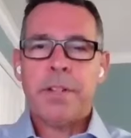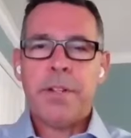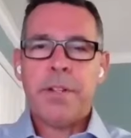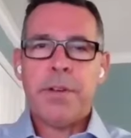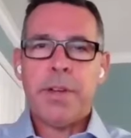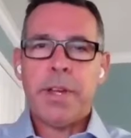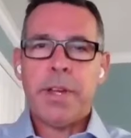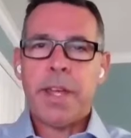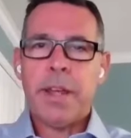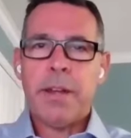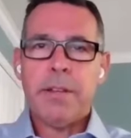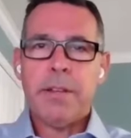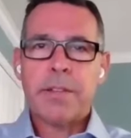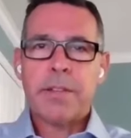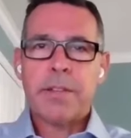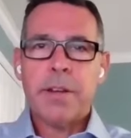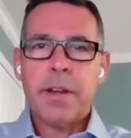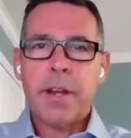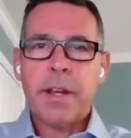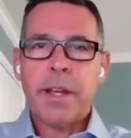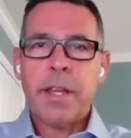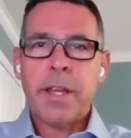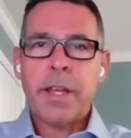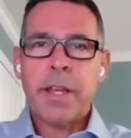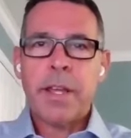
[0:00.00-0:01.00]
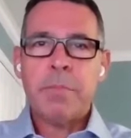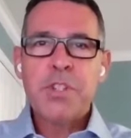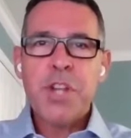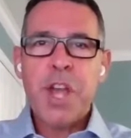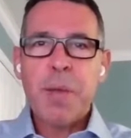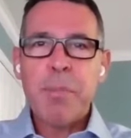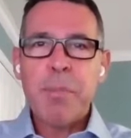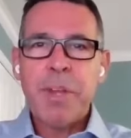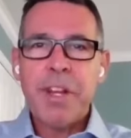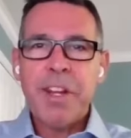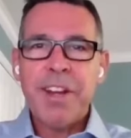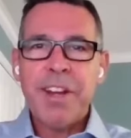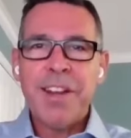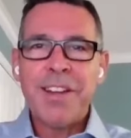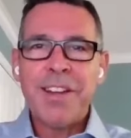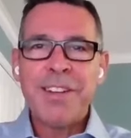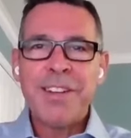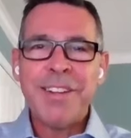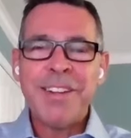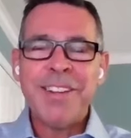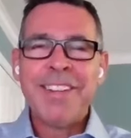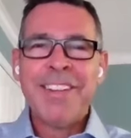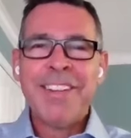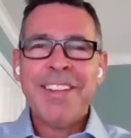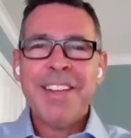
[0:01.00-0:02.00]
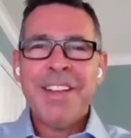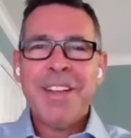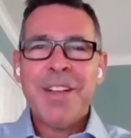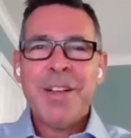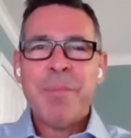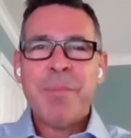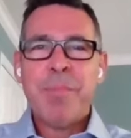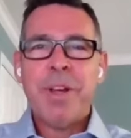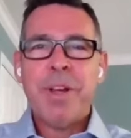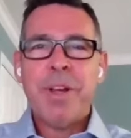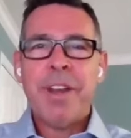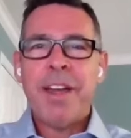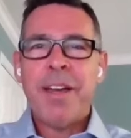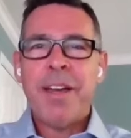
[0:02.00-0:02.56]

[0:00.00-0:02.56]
too, again, sorry, I keep chiming in on you. But